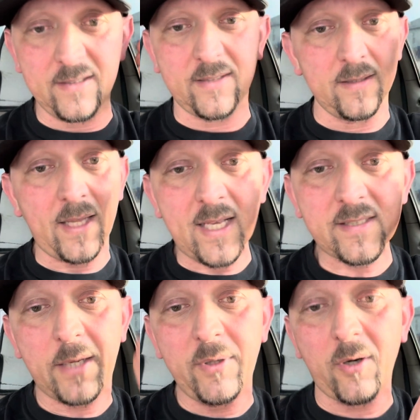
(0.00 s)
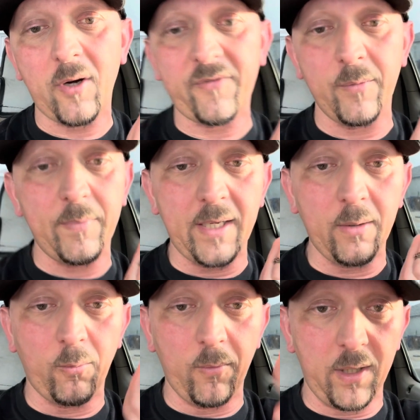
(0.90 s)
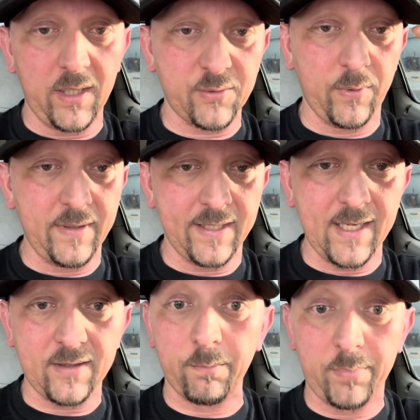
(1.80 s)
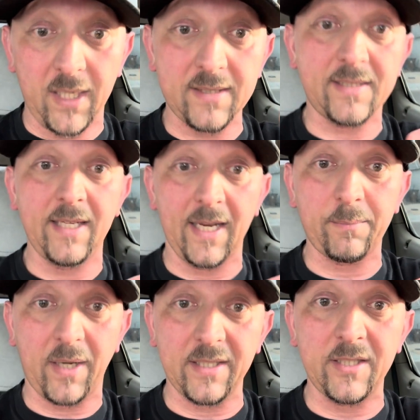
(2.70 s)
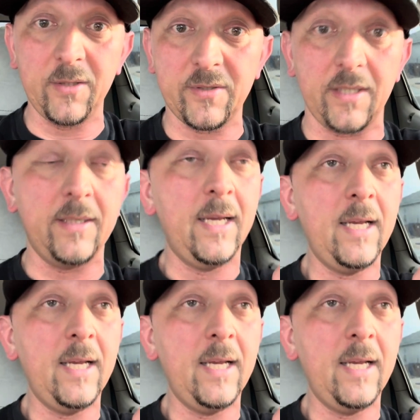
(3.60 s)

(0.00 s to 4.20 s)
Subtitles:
last time you heard from me was when they got their butts kicked by Houston.